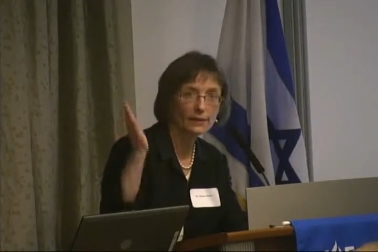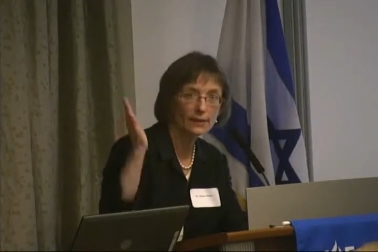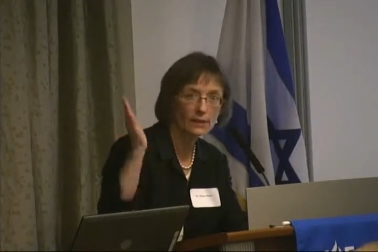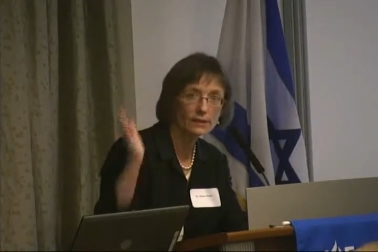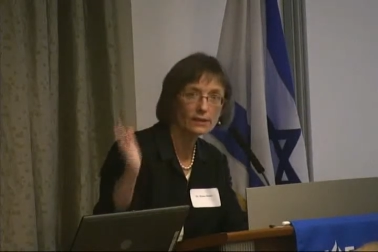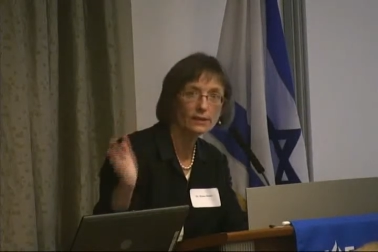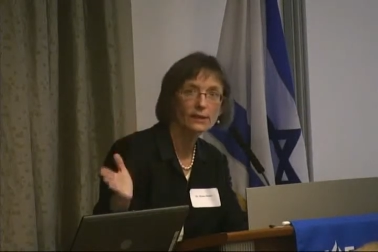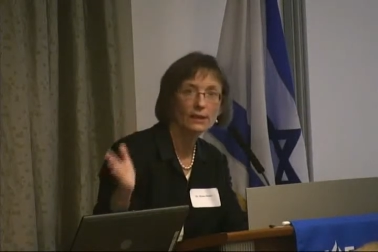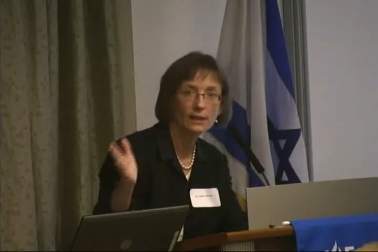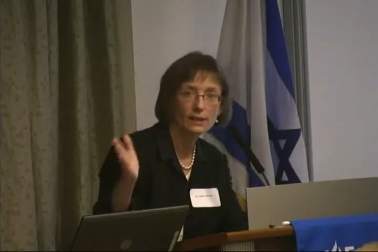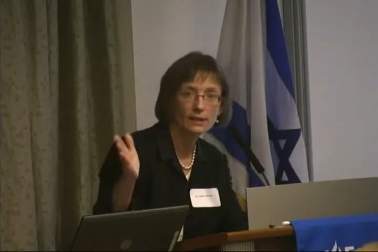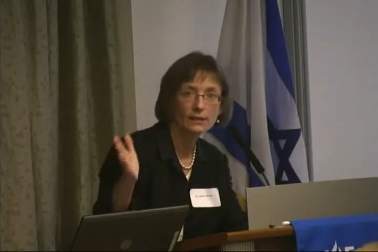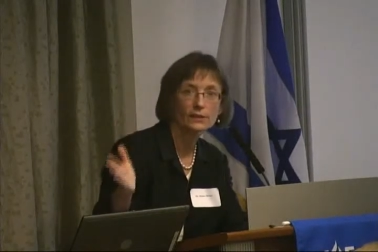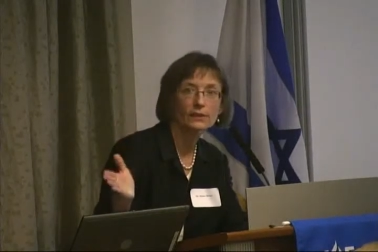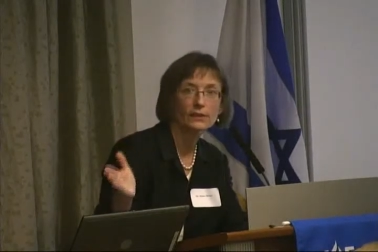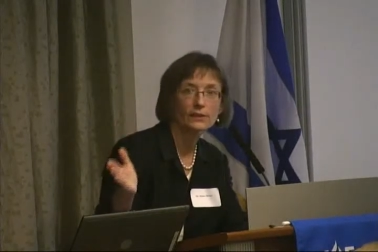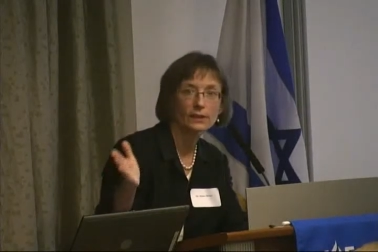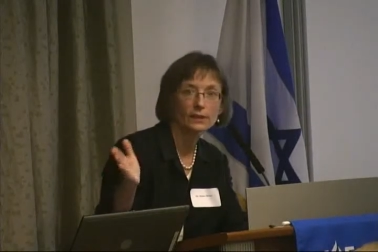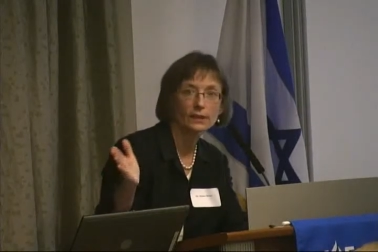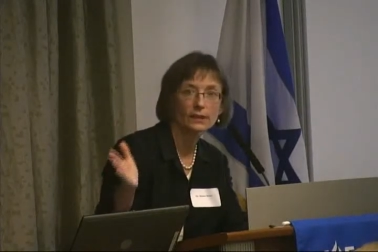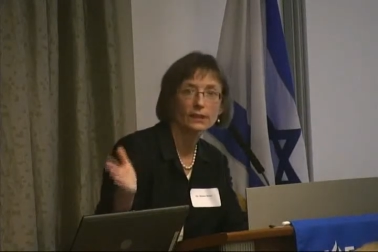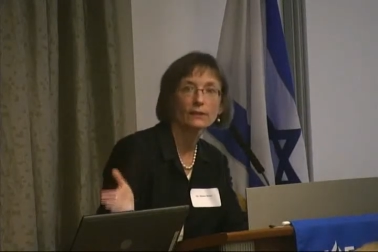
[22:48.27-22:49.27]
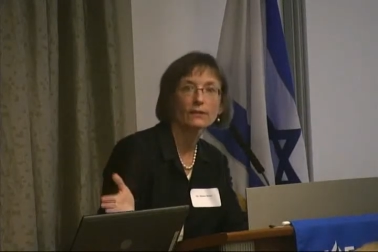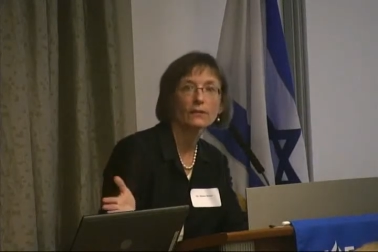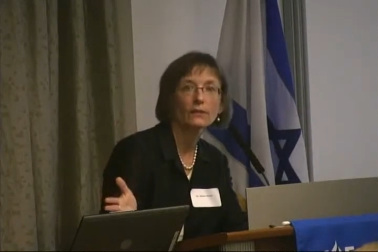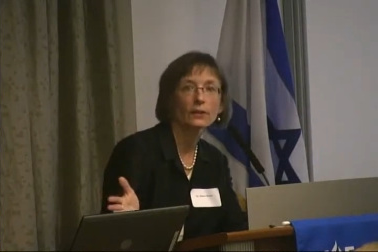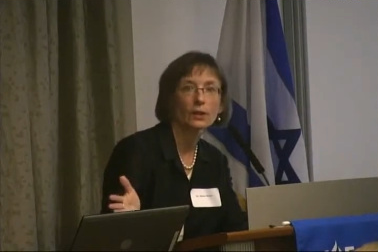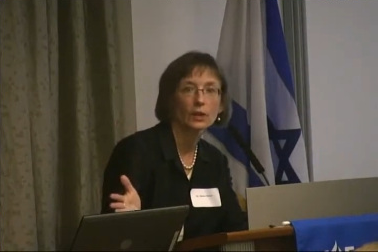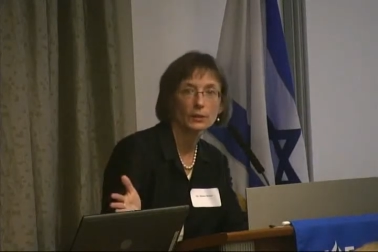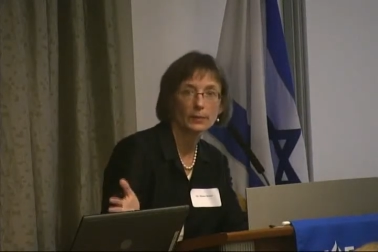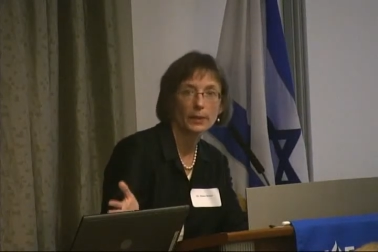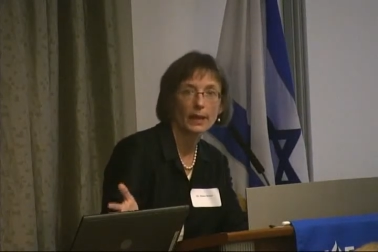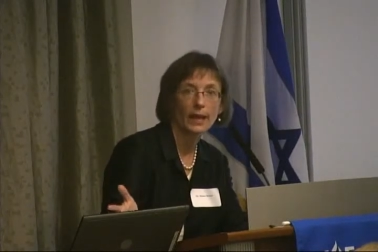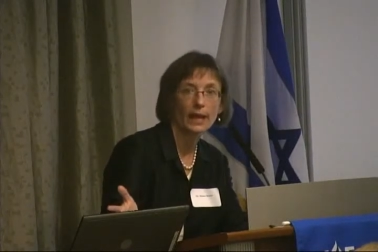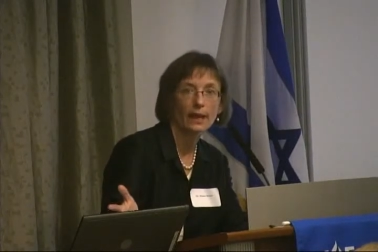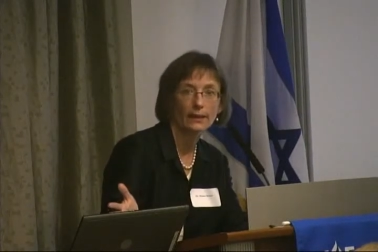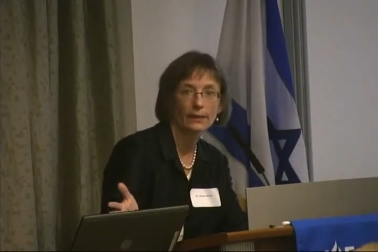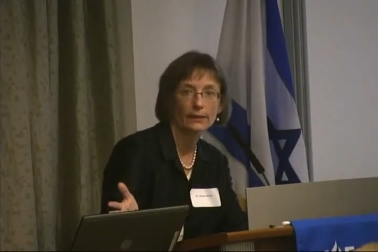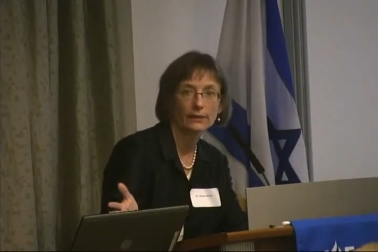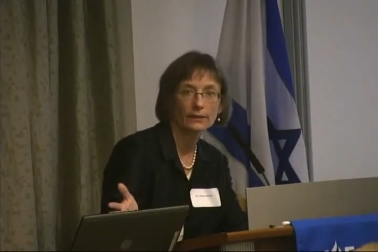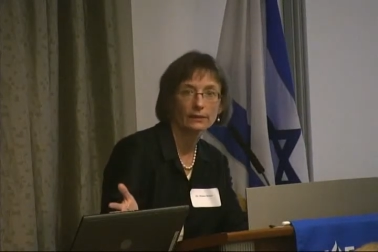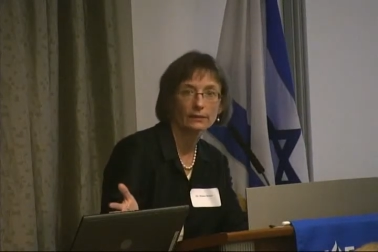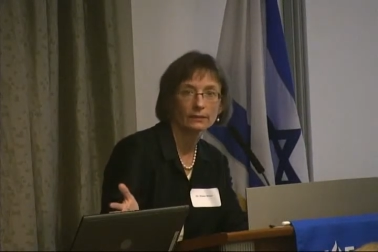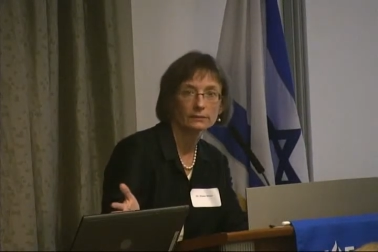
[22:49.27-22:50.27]
This is the default
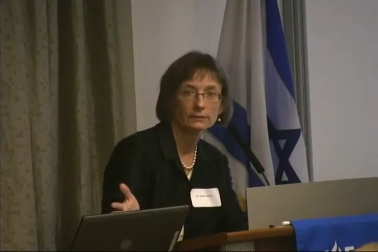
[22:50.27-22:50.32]
path.